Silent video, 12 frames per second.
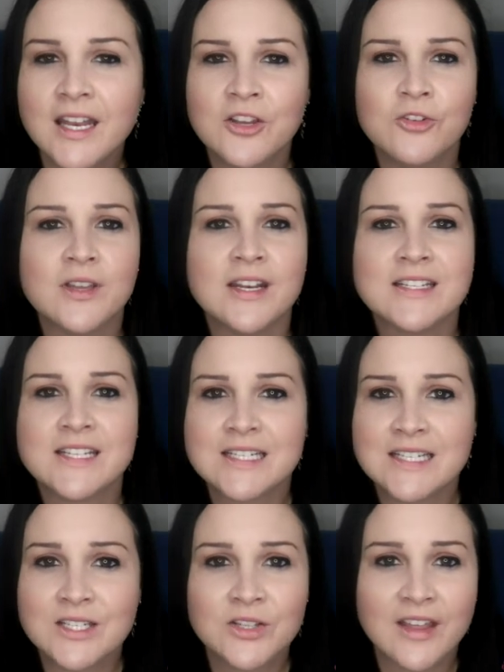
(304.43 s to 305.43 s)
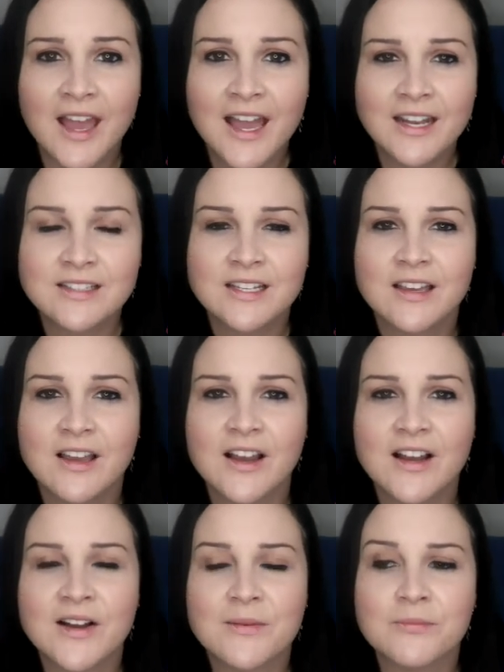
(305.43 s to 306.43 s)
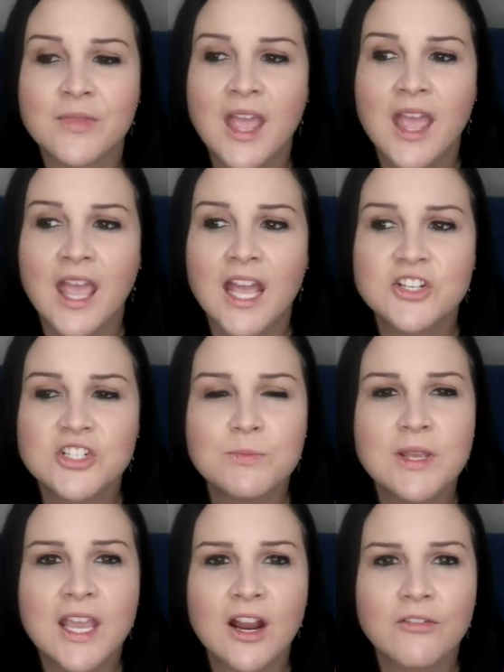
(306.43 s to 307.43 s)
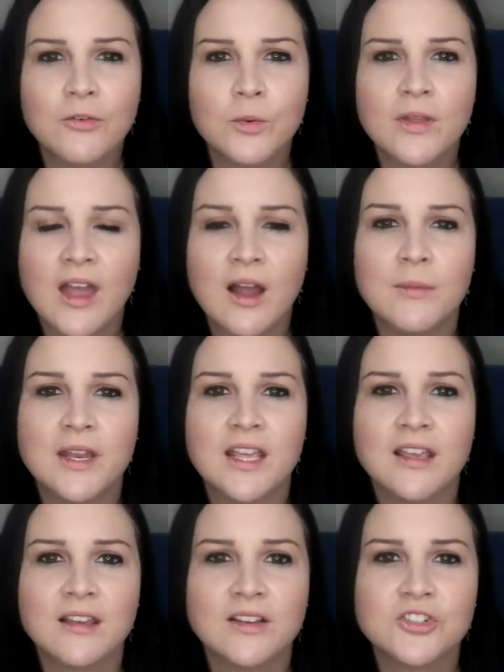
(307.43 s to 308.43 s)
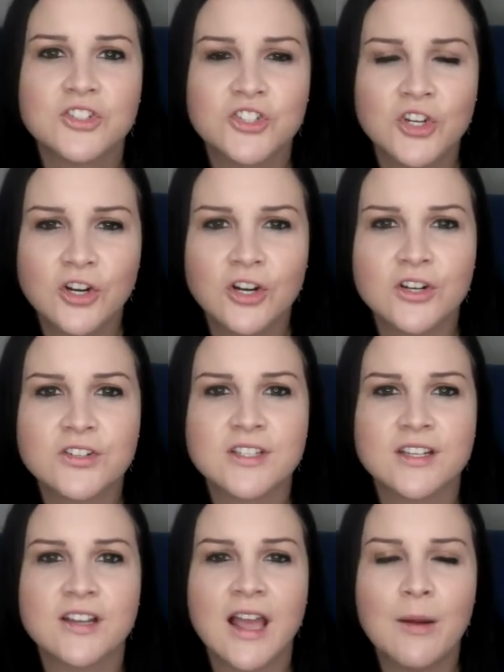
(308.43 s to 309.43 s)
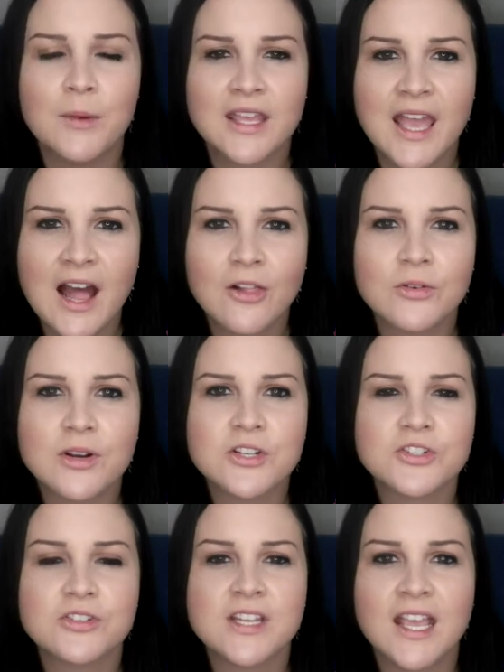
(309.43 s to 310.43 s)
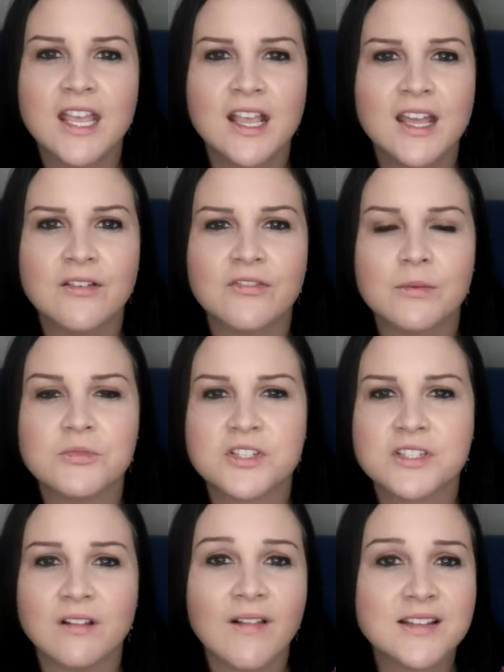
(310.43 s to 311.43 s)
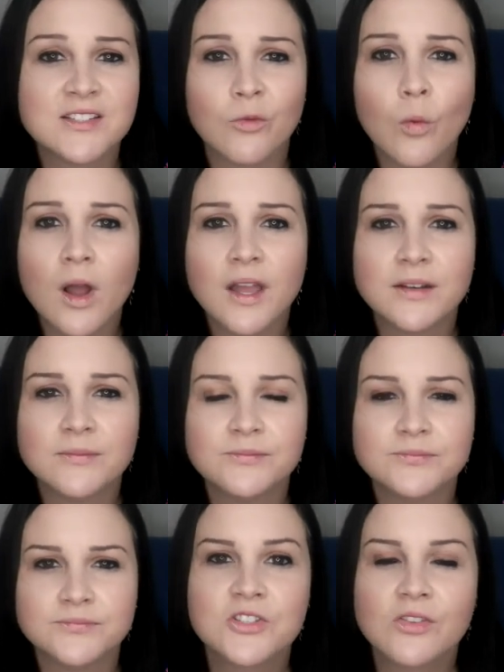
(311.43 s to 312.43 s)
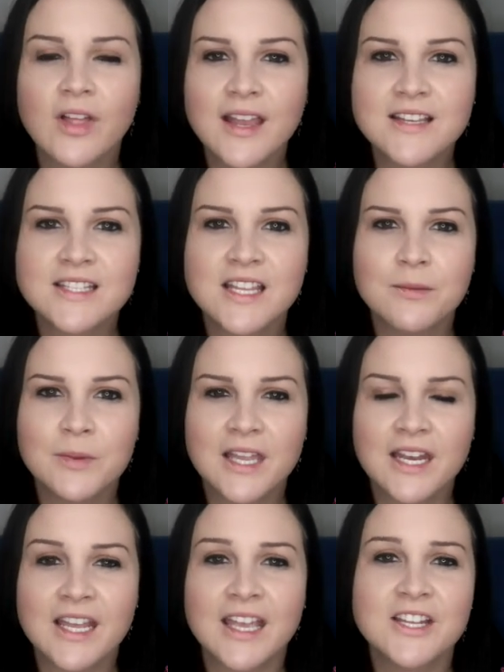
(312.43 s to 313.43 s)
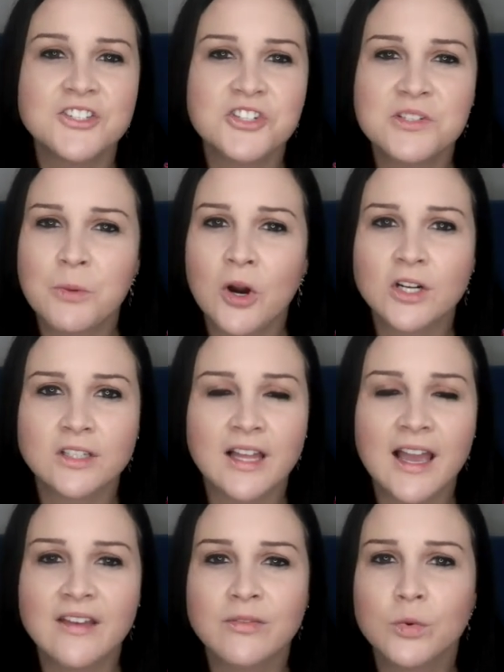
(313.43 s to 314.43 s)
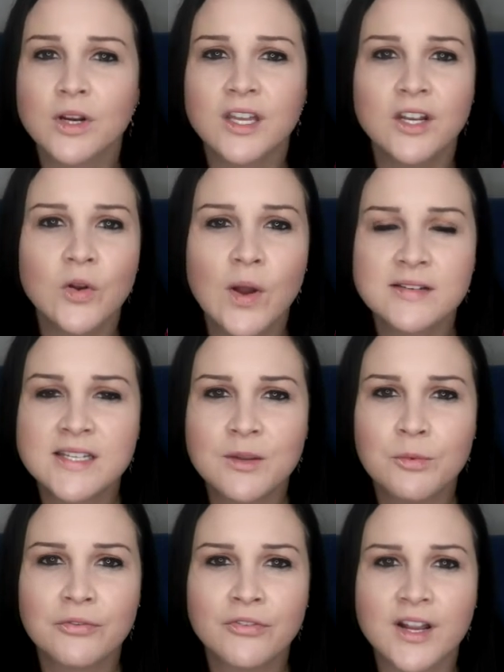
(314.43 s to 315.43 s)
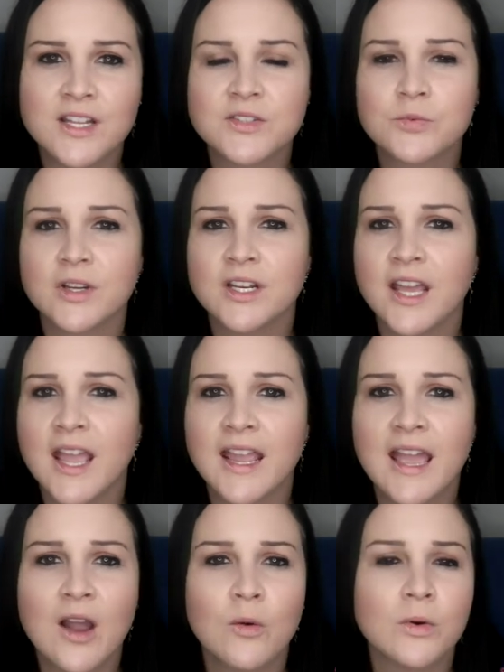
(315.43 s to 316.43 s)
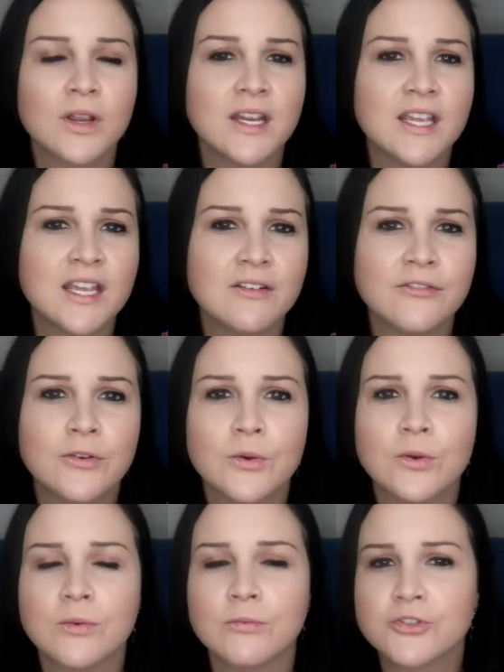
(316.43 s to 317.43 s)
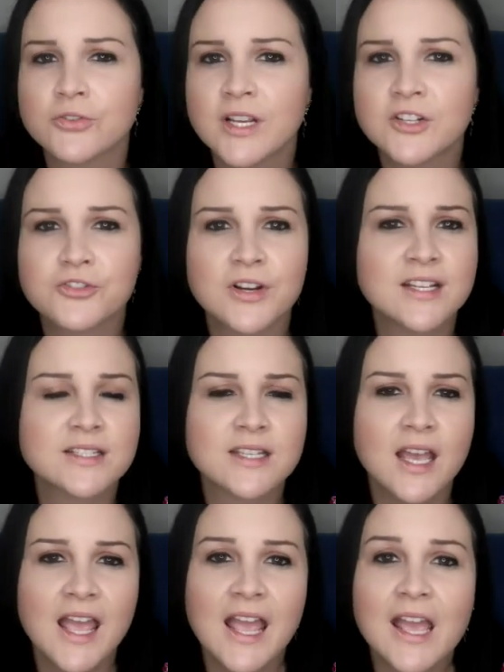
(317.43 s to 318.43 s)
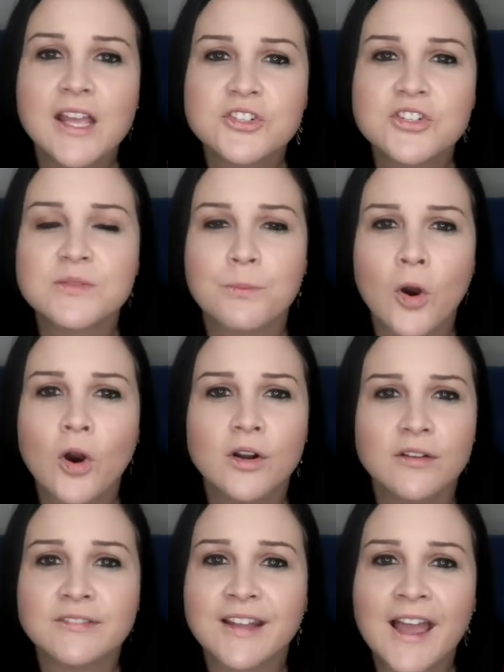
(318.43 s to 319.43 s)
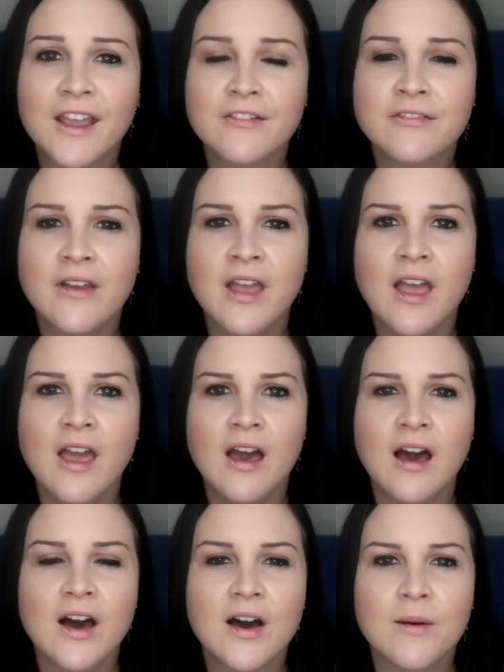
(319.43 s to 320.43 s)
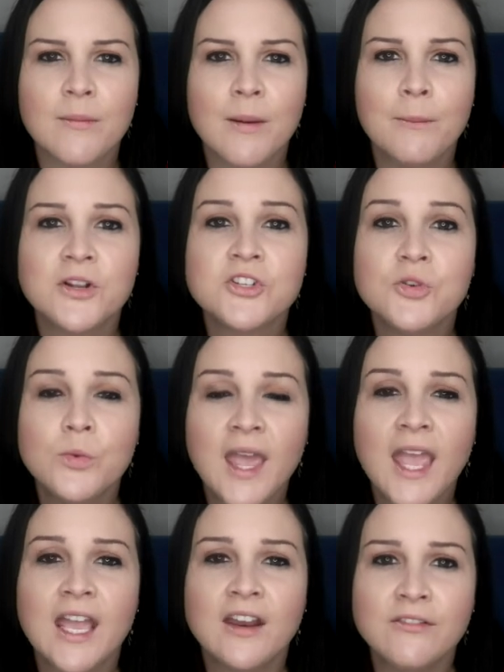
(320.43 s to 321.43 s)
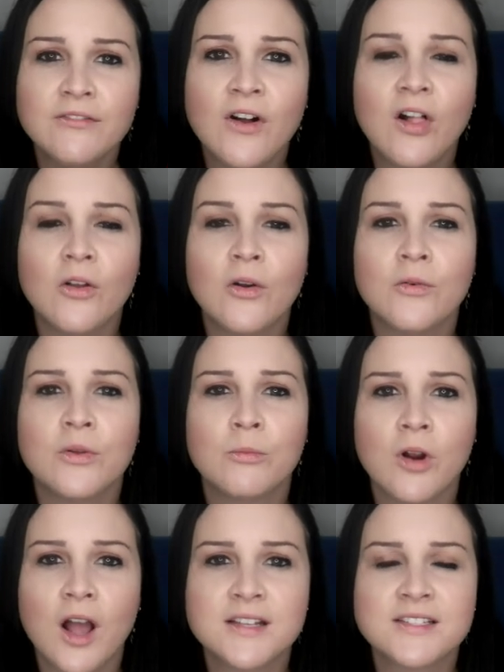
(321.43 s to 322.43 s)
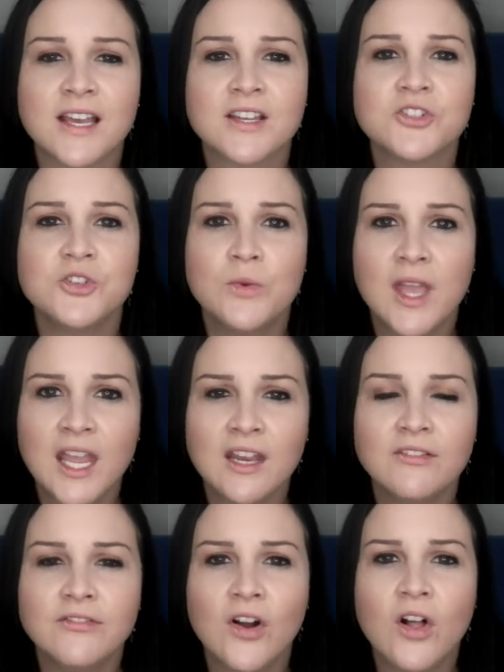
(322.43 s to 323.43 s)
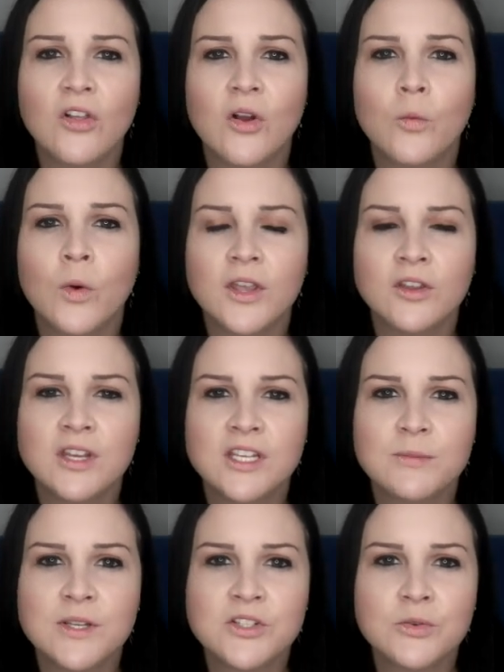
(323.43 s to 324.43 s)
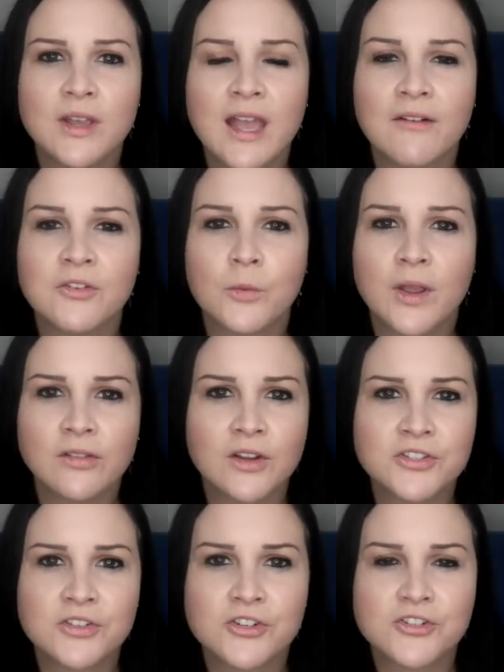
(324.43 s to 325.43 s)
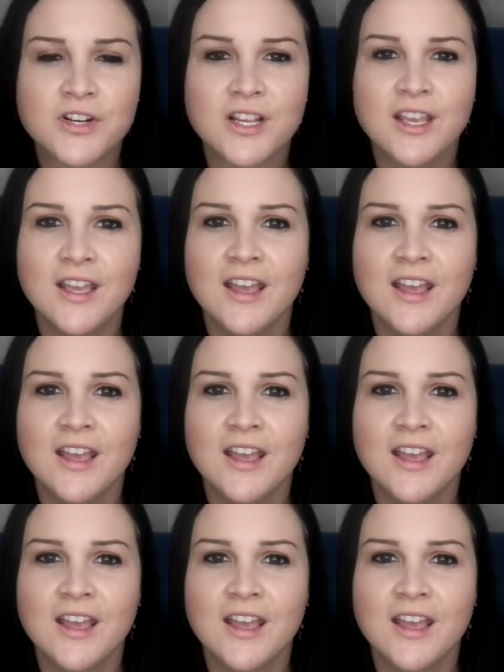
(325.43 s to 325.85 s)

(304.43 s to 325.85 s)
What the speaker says: and you get addicted to that. And just be careful with how many sugars and how many calories you're taking in from just a glass of wine. So like I said in the beginning, it's just part of life. We're gonna go out to eat with friends, we're gonna hang out, we're gonna eat food and drink drinks. It's just part of life. But you can follow the process. You can follow what you need to be doing after weight loss surgery.